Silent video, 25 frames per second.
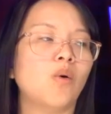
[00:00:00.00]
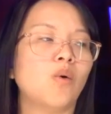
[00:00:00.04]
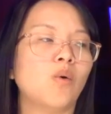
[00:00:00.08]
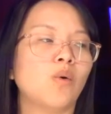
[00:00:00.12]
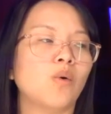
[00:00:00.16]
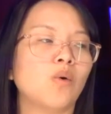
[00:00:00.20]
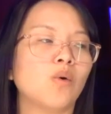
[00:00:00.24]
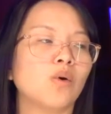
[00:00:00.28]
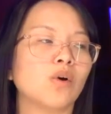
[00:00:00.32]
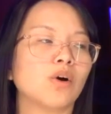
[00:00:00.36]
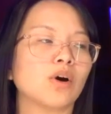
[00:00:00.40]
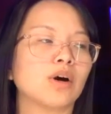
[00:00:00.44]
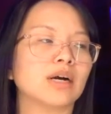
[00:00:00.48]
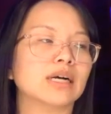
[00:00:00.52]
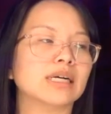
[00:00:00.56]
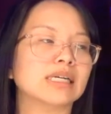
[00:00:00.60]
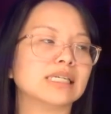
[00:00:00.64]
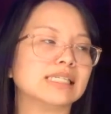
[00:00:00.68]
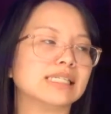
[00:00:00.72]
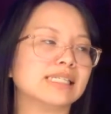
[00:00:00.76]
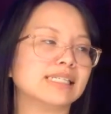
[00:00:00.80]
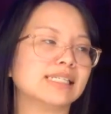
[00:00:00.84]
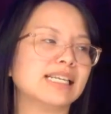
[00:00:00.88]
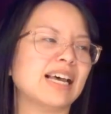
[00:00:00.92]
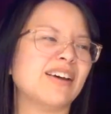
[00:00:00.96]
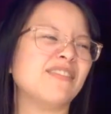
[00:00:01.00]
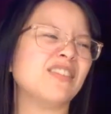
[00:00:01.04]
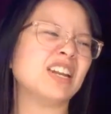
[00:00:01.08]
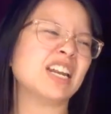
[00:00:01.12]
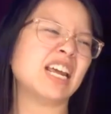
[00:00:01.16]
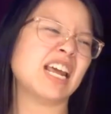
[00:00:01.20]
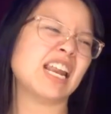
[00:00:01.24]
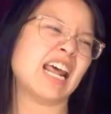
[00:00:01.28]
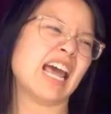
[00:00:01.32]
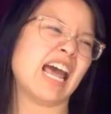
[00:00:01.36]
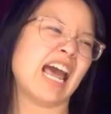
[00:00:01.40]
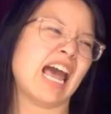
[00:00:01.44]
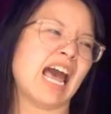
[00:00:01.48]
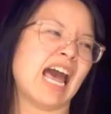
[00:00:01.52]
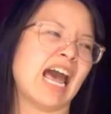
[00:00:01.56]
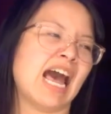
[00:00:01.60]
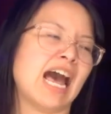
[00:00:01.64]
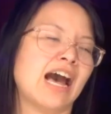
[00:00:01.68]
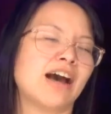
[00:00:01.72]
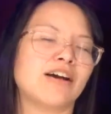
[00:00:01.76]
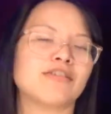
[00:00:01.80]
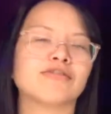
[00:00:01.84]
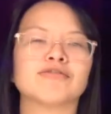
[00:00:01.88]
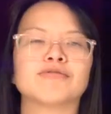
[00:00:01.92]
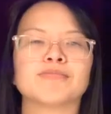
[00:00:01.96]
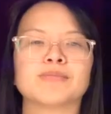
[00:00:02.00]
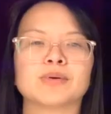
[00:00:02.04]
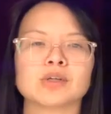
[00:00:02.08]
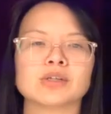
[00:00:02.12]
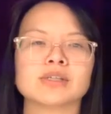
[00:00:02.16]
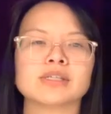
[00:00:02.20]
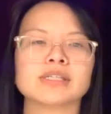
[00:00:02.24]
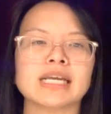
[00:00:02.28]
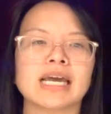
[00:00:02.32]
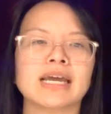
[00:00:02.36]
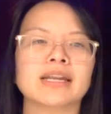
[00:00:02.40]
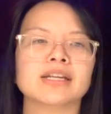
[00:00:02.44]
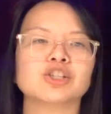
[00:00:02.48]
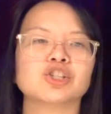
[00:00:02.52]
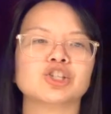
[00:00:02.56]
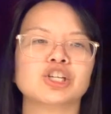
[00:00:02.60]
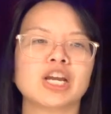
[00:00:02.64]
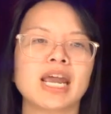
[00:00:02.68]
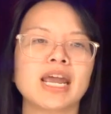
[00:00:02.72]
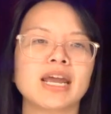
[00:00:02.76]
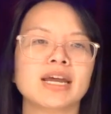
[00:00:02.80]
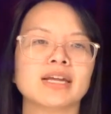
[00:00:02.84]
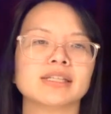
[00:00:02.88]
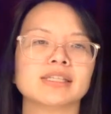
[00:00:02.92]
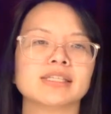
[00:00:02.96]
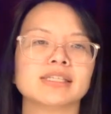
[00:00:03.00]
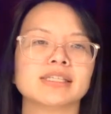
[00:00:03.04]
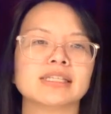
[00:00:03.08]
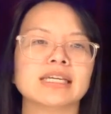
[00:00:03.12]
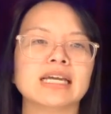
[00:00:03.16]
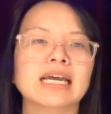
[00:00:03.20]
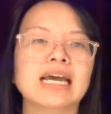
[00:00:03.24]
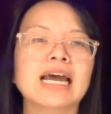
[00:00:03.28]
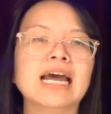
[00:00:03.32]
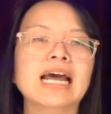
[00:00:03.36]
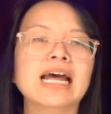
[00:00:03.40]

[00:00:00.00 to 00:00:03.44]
or 7.5% chance